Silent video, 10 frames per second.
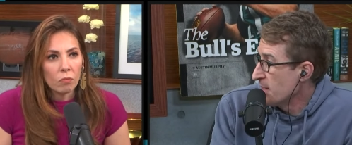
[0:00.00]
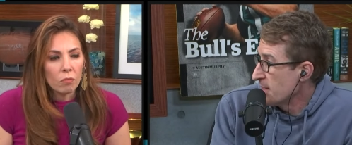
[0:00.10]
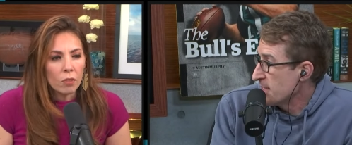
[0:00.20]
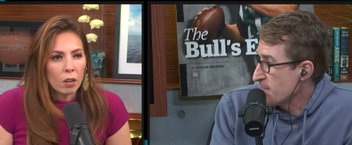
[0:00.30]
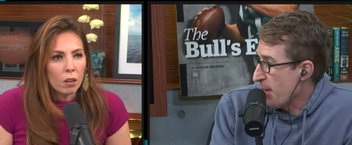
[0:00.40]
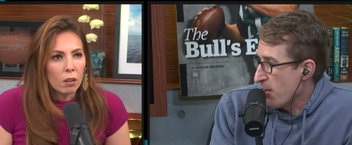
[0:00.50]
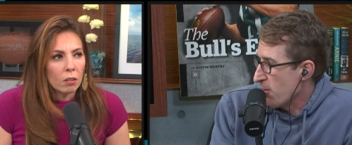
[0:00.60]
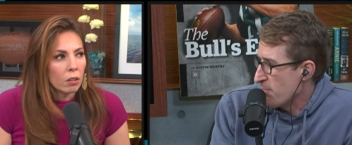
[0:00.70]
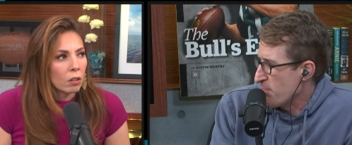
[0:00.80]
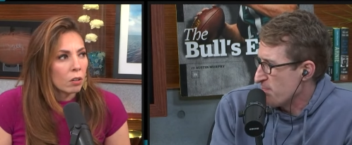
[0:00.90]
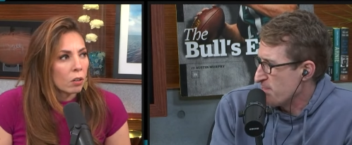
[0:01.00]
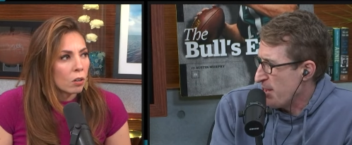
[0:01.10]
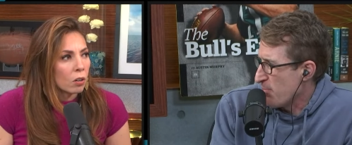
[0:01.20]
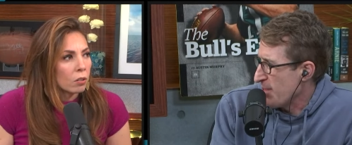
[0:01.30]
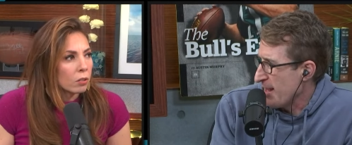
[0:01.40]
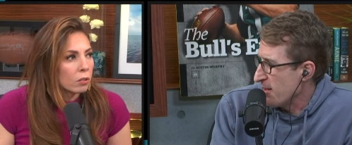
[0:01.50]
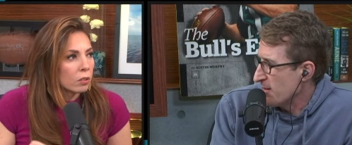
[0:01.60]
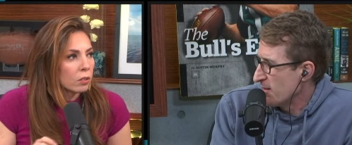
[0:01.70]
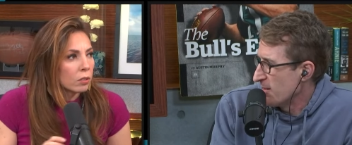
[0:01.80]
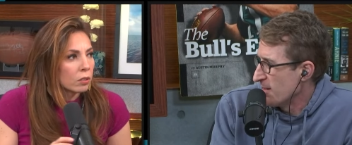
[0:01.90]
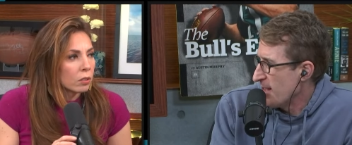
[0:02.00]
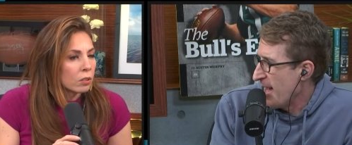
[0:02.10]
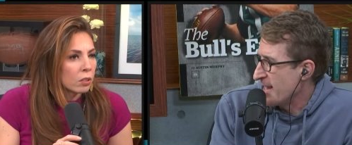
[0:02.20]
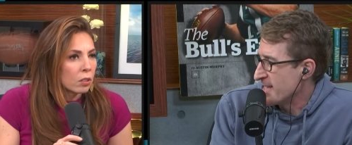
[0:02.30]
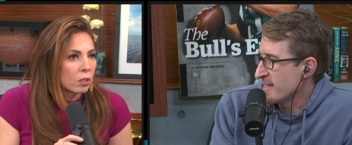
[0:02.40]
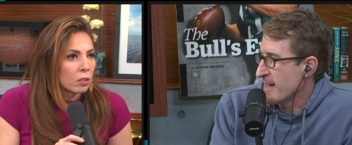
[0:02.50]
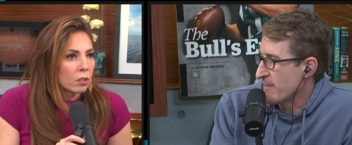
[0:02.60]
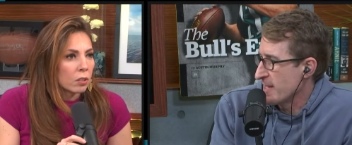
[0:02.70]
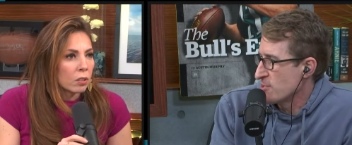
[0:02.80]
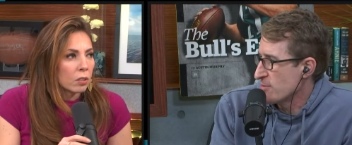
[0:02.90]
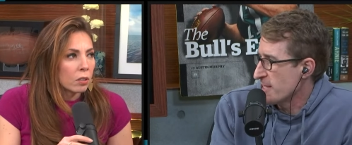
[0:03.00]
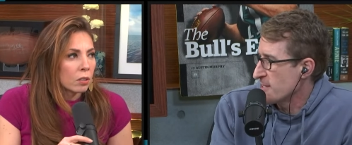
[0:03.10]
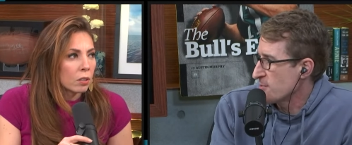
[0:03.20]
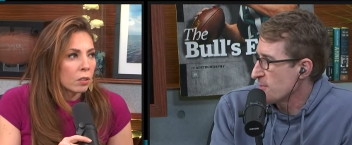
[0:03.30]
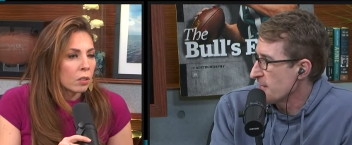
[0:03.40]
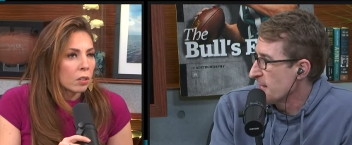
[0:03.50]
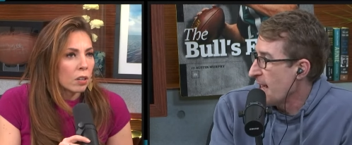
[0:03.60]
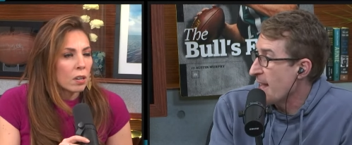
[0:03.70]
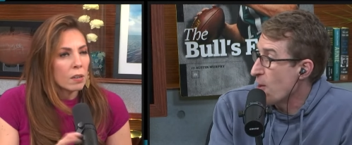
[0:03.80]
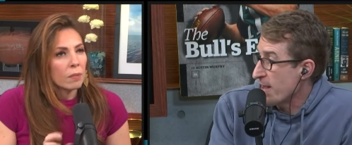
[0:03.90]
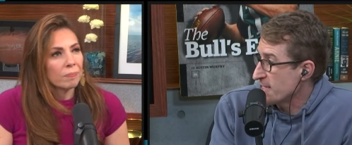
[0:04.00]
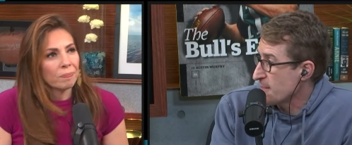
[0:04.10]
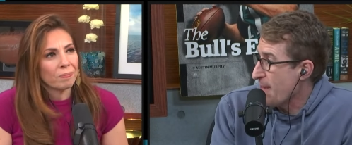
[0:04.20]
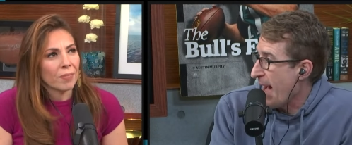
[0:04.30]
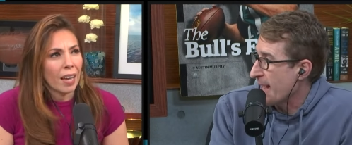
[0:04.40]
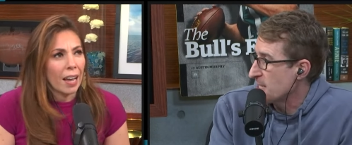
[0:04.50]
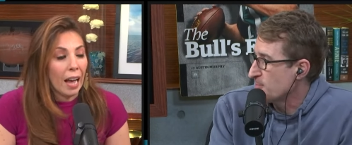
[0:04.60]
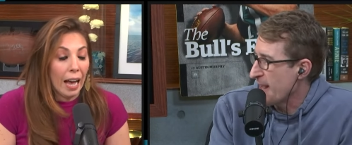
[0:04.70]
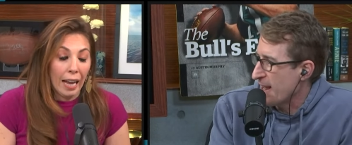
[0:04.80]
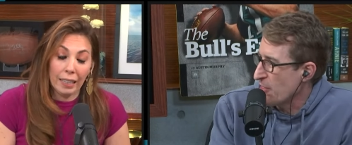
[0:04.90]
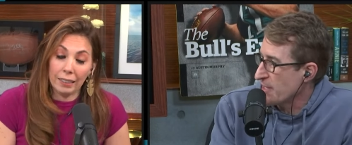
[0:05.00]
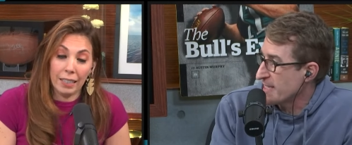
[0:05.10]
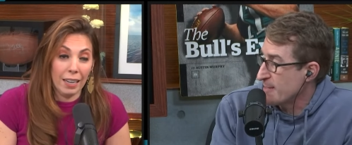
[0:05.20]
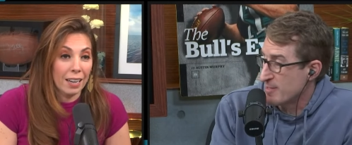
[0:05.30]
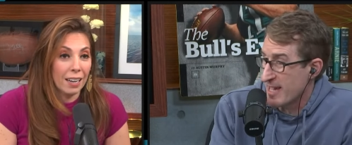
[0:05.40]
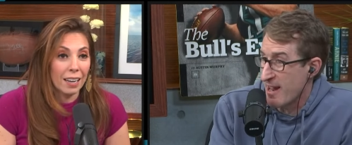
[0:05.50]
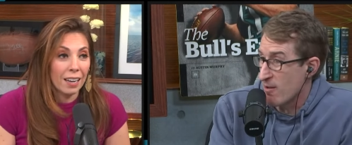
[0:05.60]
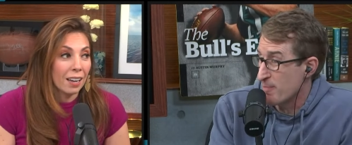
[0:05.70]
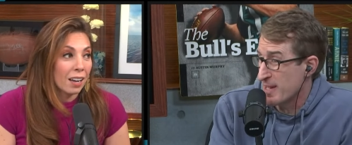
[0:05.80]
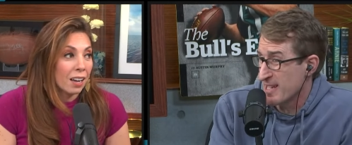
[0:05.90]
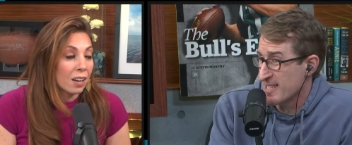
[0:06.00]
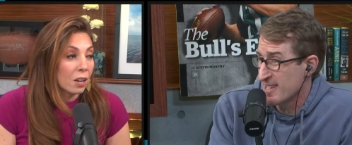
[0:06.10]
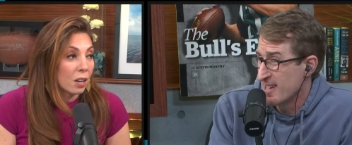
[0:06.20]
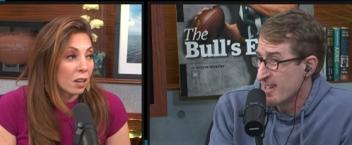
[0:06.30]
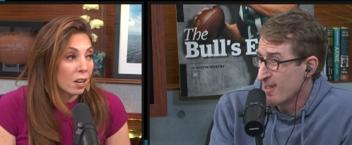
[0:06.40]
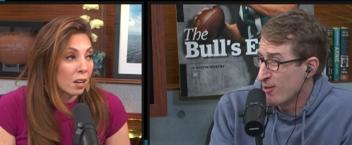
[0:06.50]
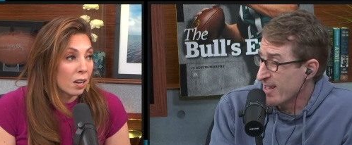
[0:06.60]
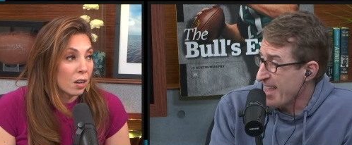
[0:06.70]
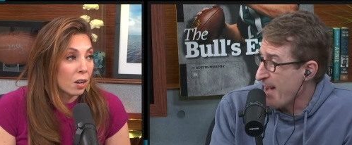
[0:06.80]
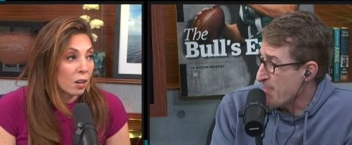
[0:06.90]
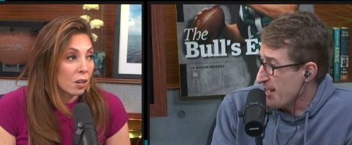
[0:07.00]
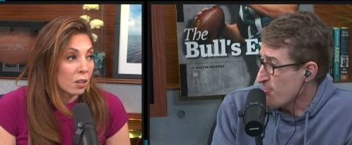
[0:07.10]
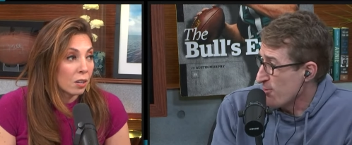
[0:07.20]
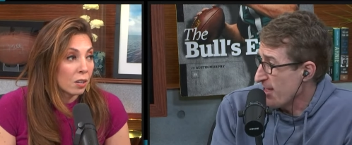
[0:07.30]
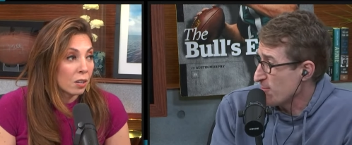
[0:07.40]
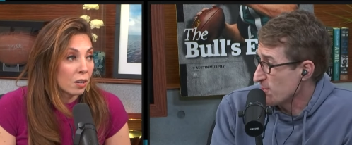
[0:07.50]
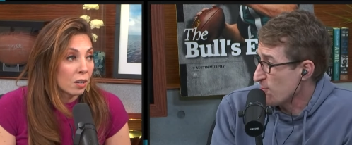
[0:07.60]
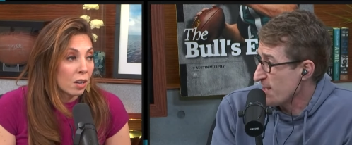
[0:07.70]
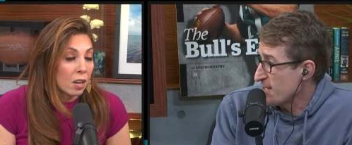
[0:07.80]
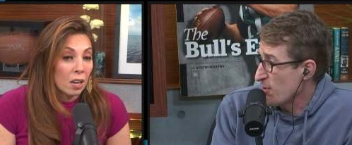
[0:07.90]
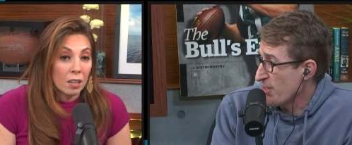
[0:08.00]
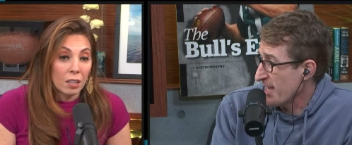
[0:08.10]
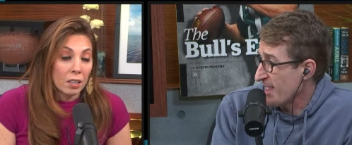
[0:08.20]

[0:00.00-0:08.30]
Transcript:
Speaker 1: He's a better better player, and he doesn't have the injury history. I know he has the baggage, but I don't think teams care, because look at that bidding war. That was crazy. You don't think